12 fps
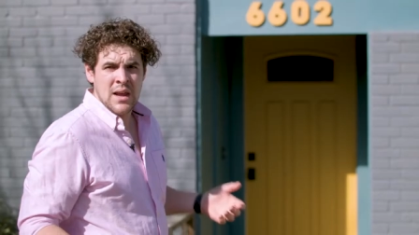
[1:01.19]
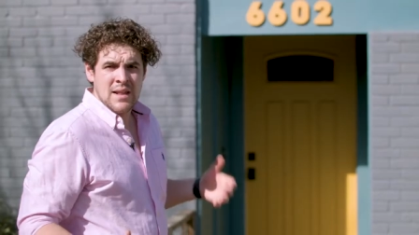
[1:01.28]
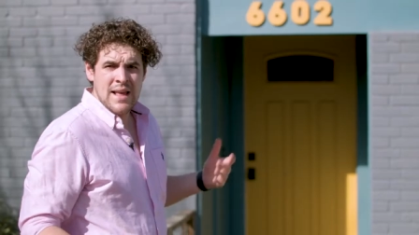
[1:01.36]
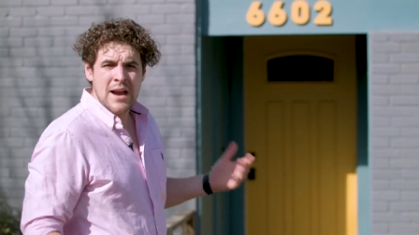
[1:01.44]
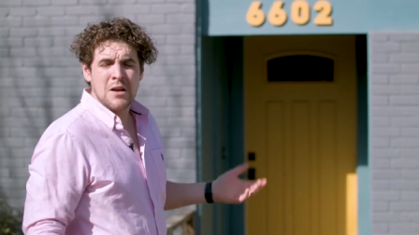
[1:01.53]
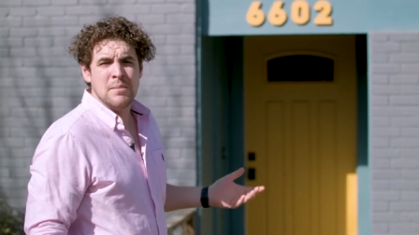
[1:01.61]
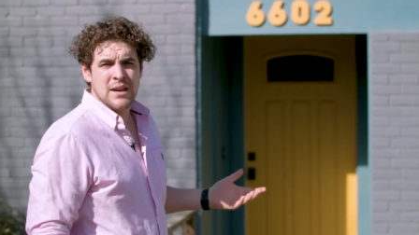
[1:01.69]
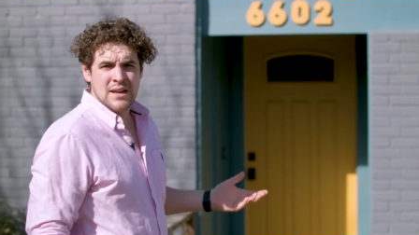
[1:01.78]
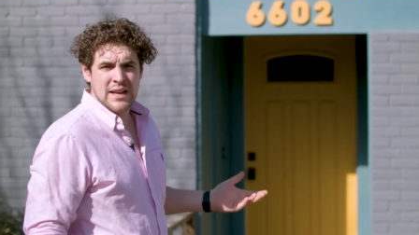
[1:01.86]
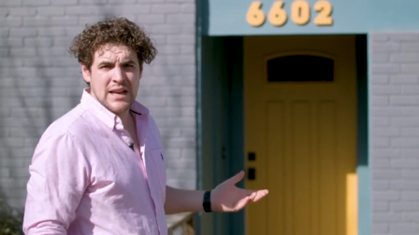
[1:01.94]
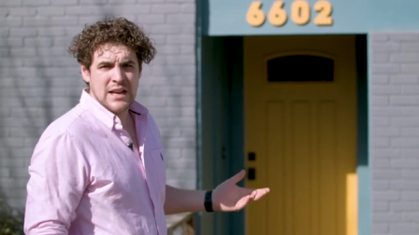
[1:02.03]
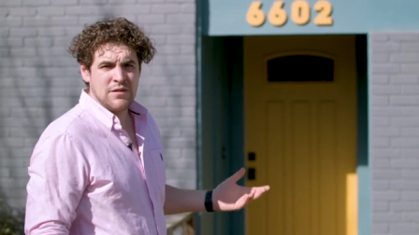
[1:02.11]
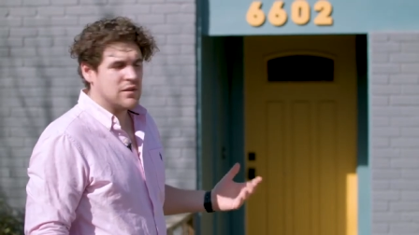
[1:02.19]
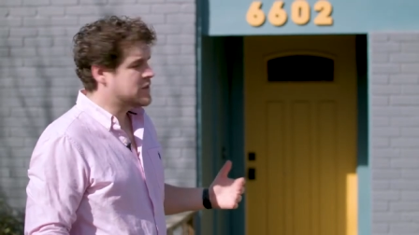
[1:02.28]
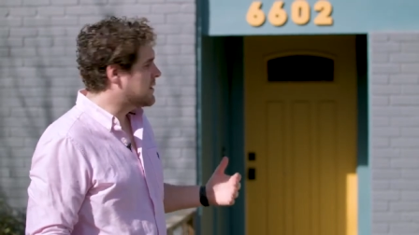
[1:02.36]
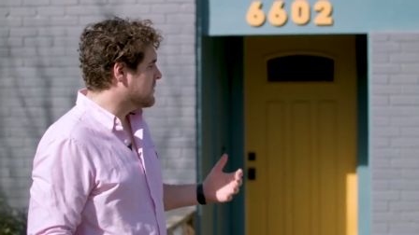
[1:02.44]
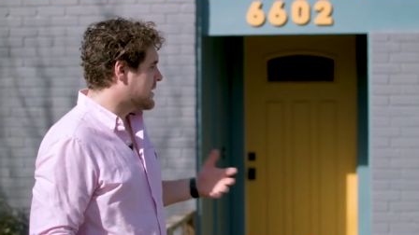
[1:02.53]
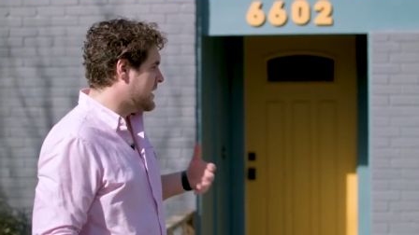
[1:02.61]
That could be indicative of
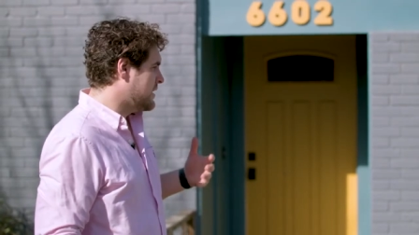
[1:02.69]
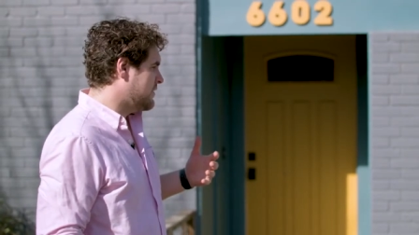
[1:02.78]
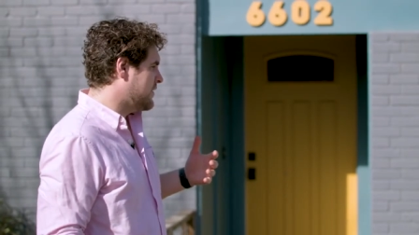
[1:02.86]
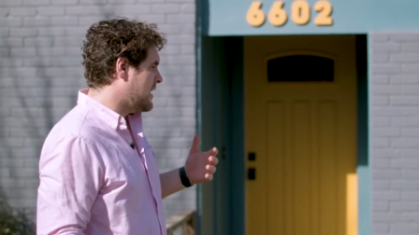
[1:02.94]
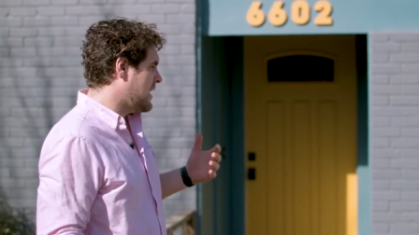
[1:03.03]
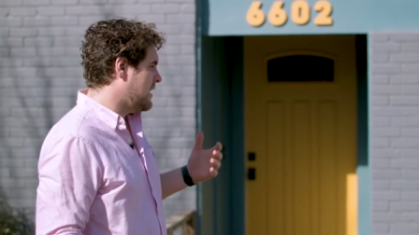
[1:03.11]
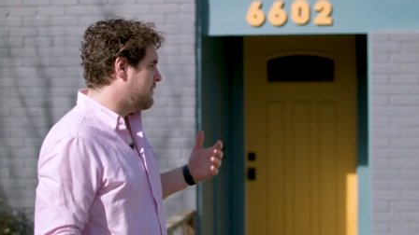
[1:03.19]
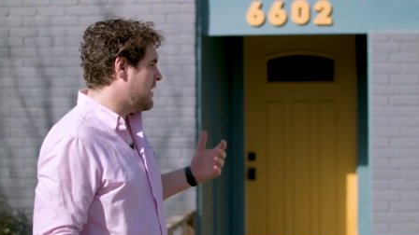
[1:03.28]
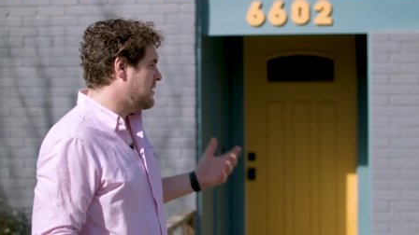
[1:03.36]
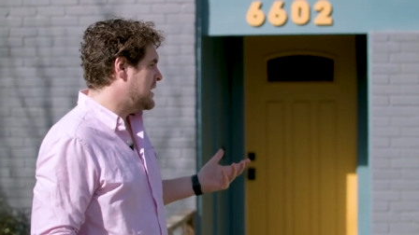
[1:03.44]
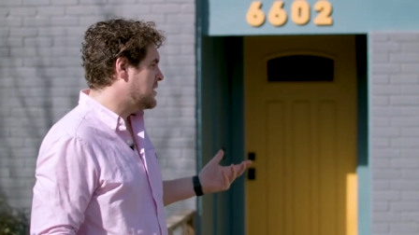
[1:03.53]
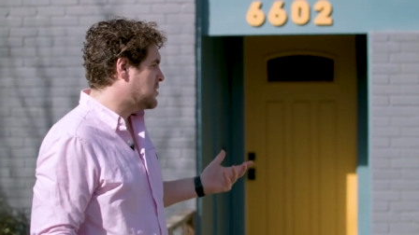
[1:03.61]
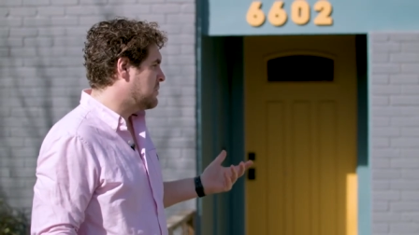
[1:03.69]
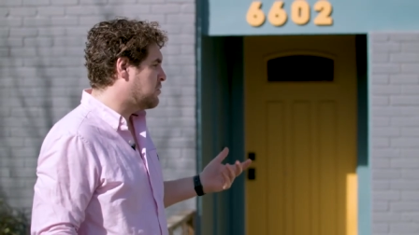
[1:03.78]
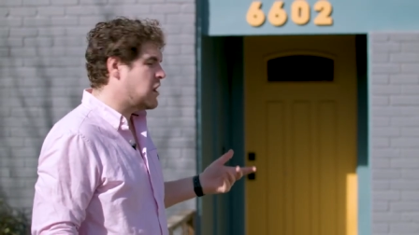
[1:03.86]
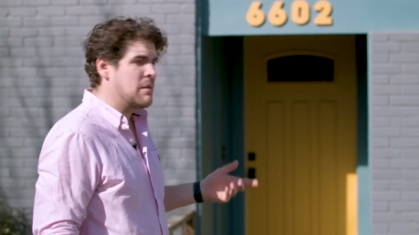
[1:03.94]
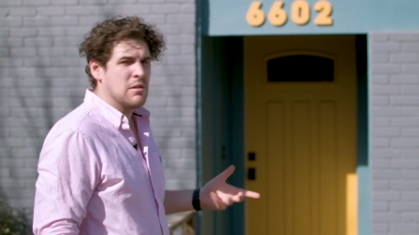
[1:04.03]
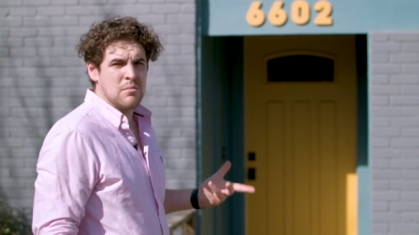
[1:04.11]
some kind of foundation
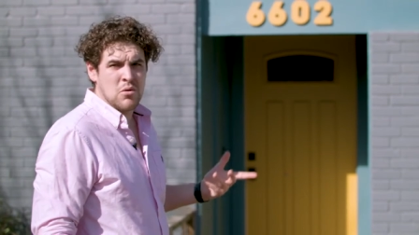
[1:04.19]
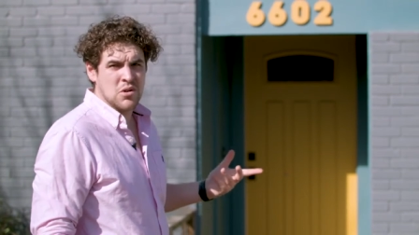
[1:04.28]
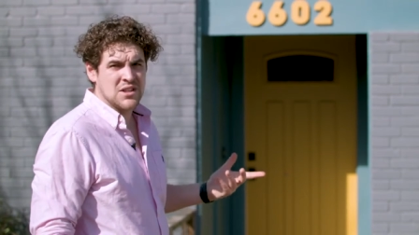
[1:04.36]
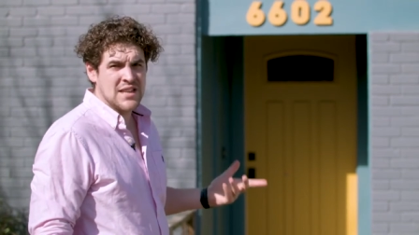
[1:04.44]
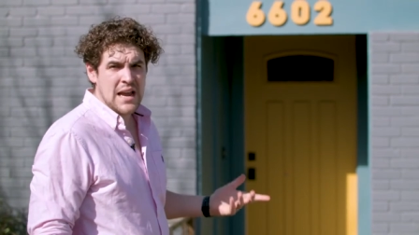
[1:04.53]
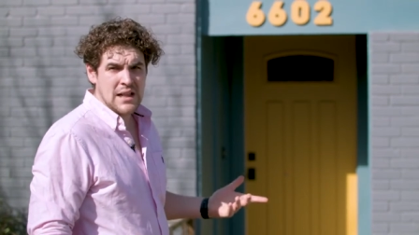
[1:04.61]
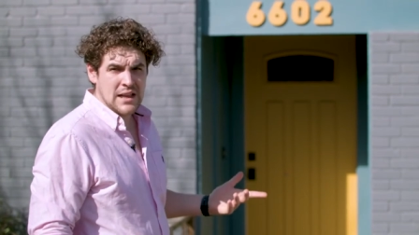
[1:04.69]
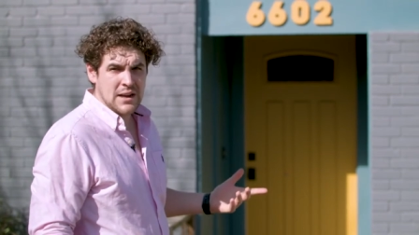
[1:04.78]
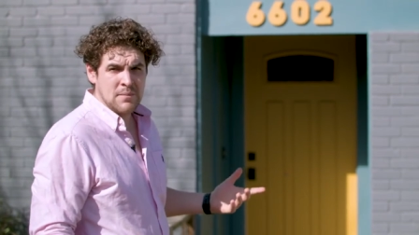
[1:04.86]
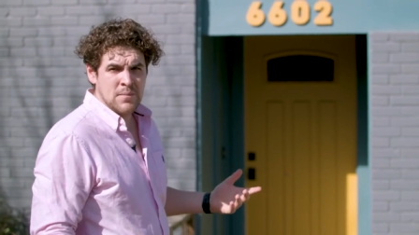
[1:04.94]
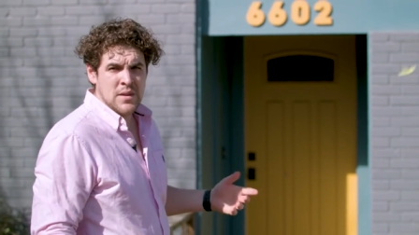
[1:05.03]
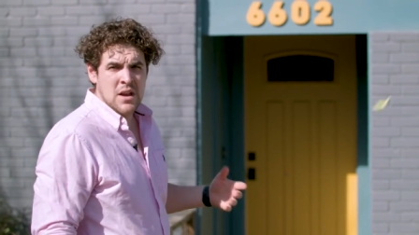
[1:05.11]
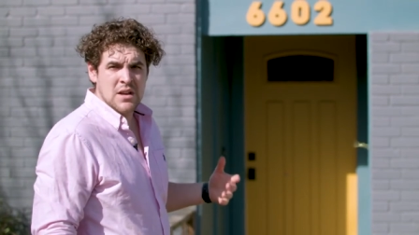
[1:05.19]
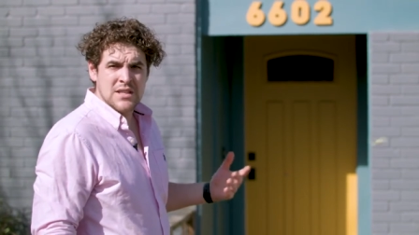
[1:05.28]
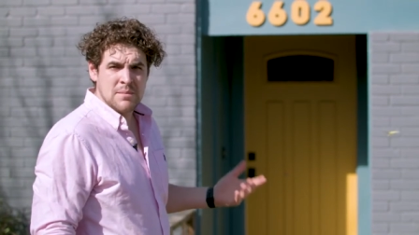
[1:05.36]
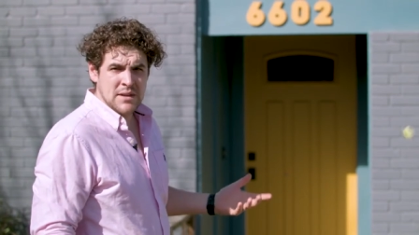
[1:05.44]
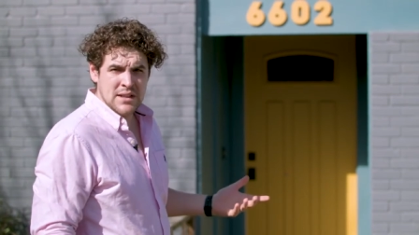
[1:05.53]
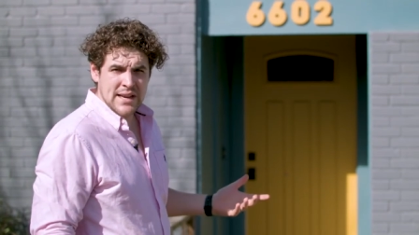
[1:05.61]
problem or settling,
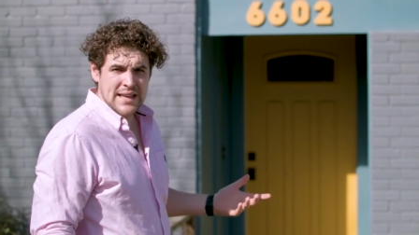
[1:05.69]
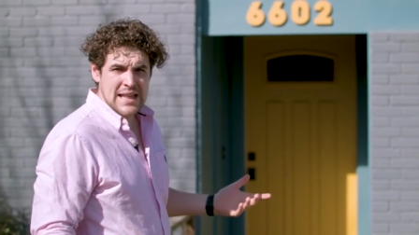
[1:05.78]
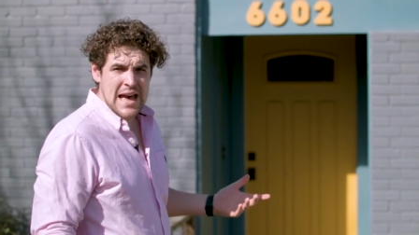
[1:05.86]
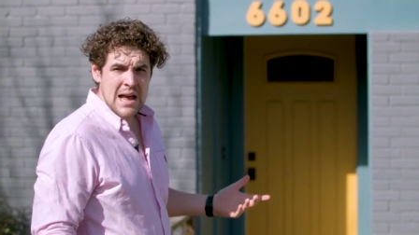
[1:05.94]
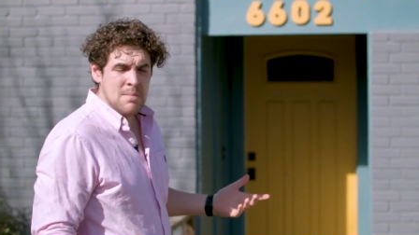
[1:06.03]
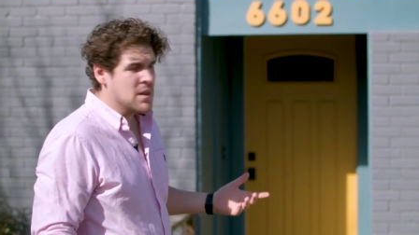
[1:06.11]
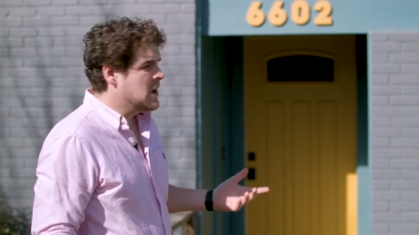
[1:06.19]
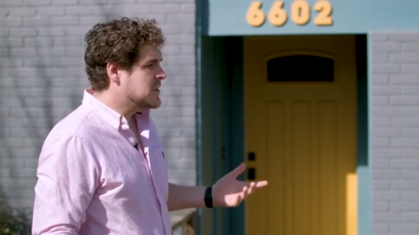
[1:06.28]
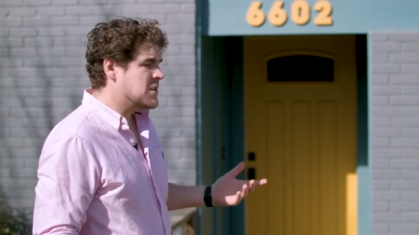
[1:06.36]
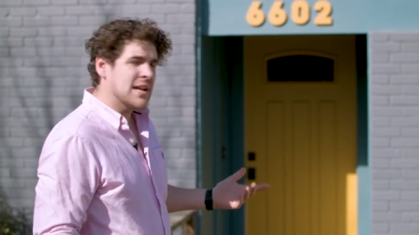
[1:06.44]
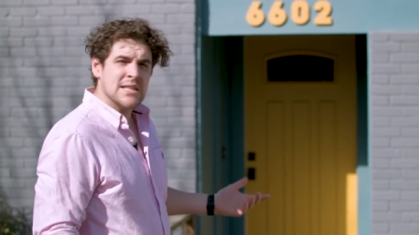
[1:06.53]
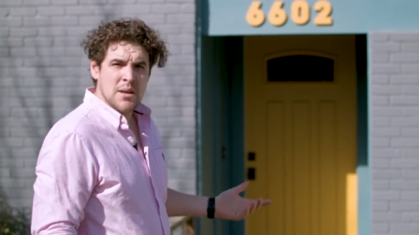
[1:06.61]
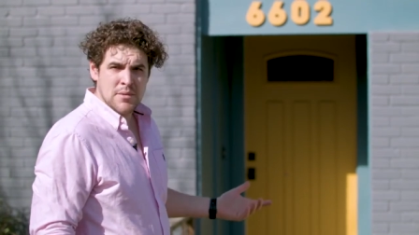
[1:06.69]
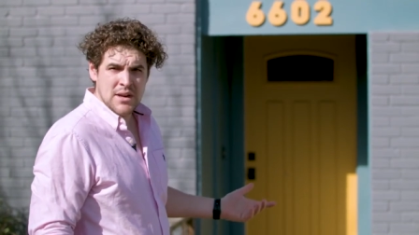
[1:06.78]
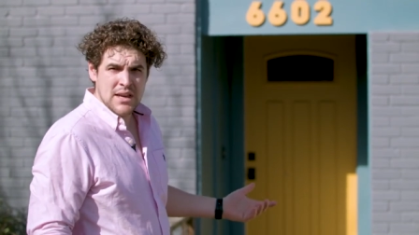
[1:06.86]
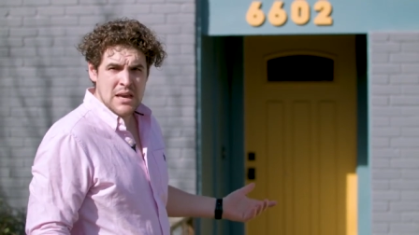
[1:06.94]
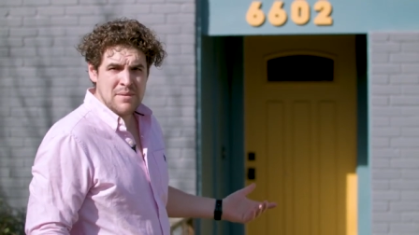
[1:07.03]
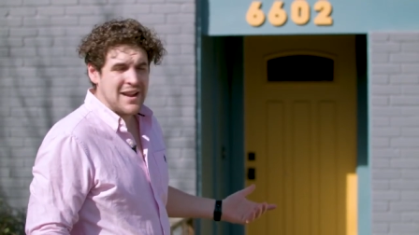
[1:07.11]
something like that. So that's something
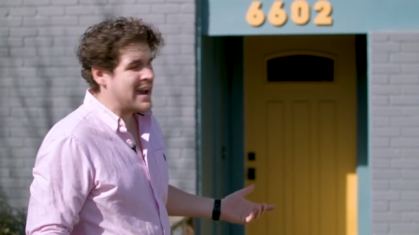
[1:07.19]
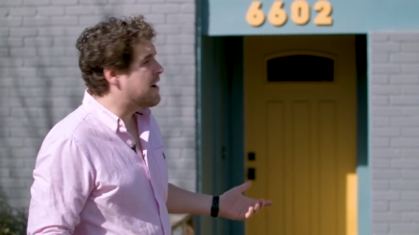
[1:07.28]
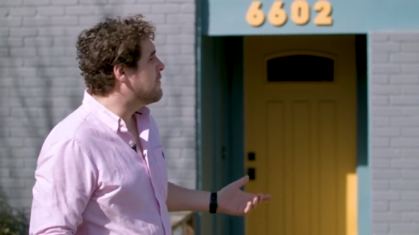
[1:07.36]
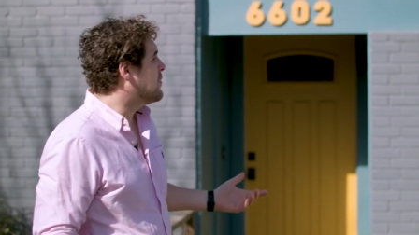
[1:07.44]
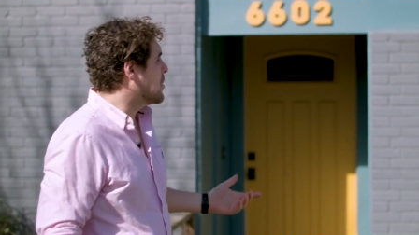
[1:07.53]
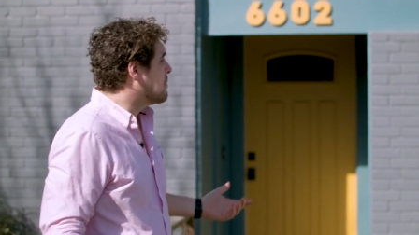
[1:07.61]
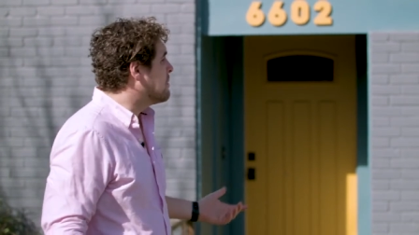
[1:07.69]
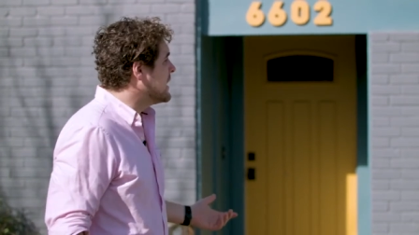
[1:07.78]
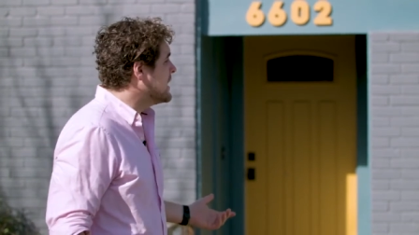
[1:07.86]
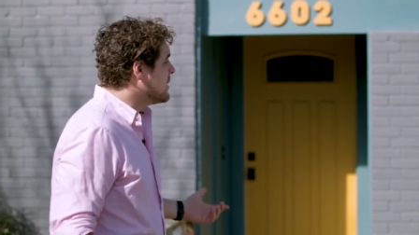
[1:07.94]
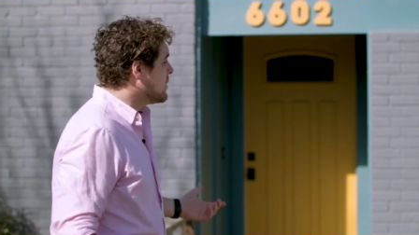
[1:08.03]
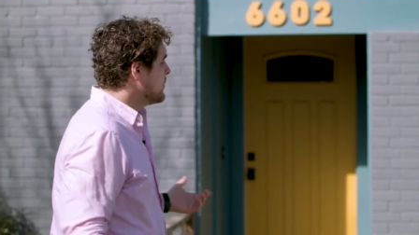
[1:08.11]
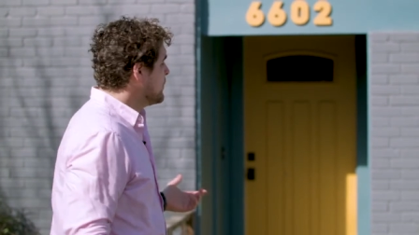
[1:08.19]
to keep an eye out for. But here,